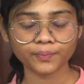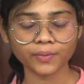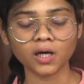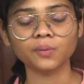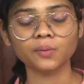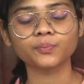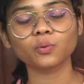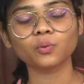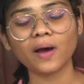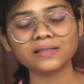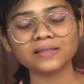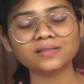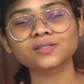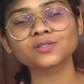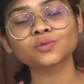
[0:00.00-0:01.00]

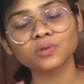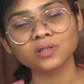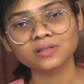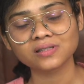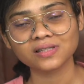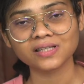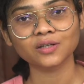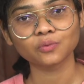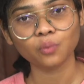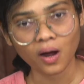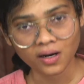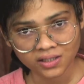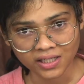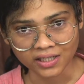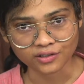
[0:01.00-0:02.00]
provides students the
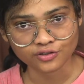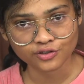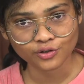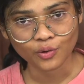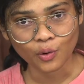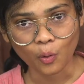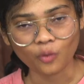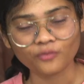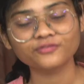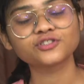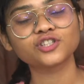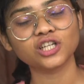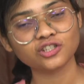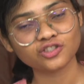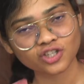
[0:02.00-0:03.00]
advantage of
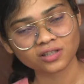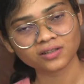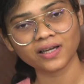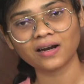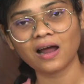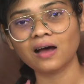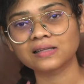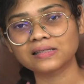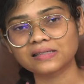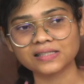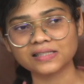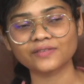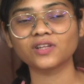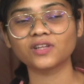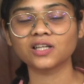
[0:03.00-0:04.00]
changing their answers
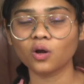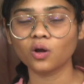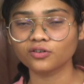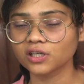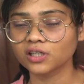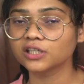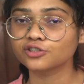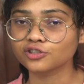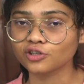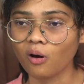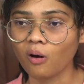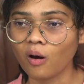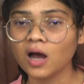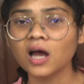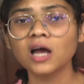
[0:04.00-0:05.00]
if they're not really
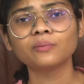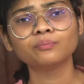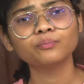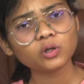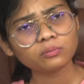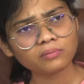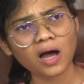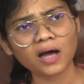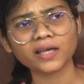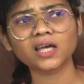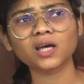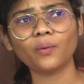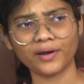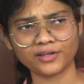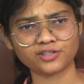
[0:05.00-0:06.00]
sure, bookmarking
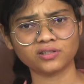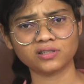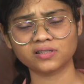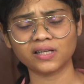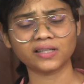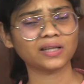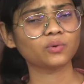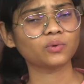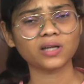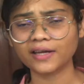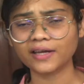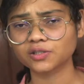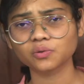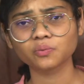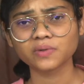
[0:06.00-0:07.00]
questions that they would
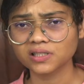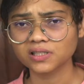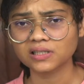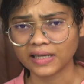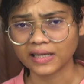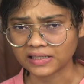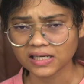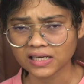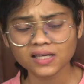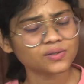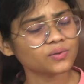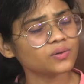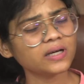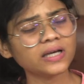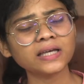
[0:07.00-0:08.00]
like to visit later.
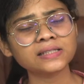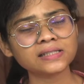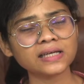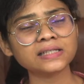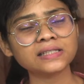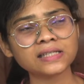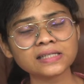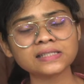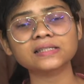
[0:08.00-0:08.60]
So it is